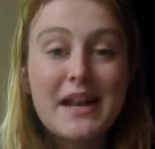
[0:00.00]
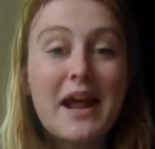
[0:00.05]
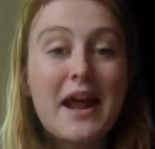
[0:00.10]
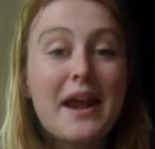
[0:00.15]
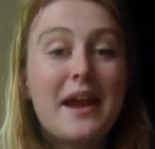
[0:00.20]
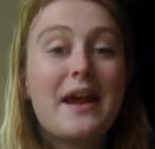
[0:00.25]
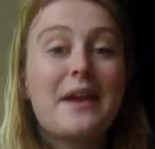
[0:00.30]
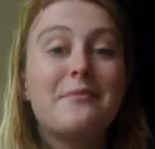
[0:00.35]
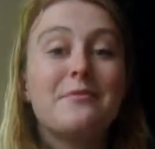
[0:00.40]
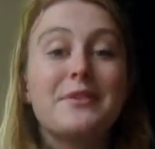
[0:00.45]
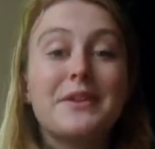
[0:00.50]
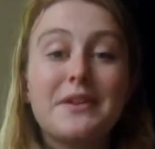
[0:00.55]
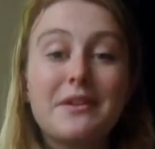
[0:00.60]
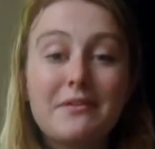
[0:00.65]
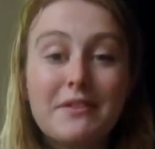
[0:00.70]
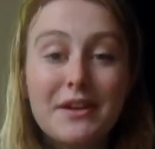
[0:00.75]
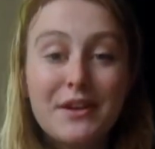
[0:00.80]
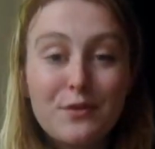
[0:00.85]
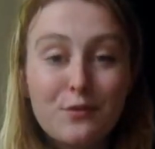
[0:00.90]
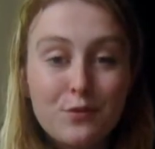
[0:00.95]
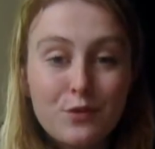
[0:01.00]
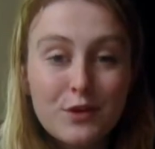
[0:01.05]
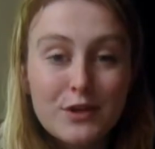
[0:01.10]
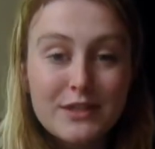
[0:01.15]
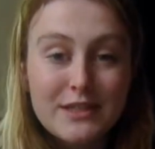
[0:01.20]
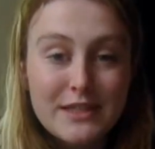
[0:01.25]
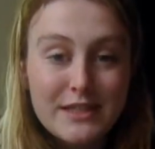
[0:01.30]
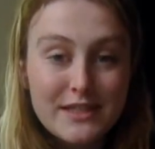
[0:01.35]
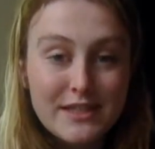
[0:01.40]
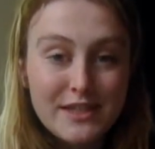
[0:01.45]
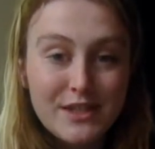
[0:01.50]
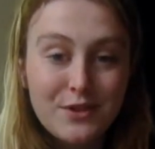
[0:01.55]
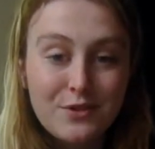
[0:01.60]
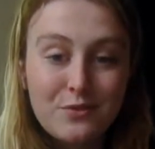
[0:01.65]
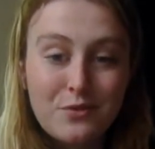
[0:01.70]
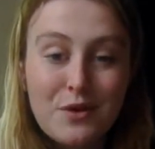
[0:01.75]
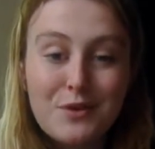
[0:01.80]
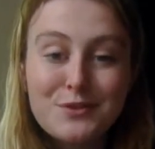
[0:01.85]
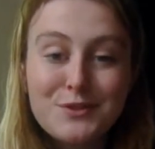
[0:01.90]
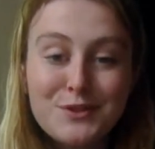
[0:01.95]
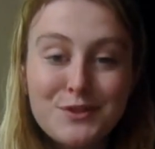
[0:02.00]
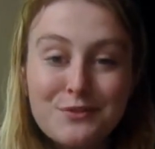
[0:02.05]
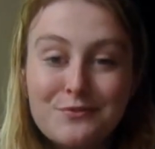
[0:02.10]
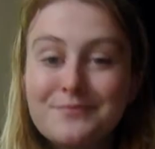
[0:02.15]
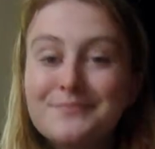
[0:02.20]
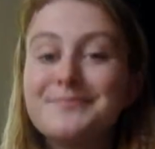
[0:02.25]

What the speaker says: and I'm really looking forward to seeing you all soon.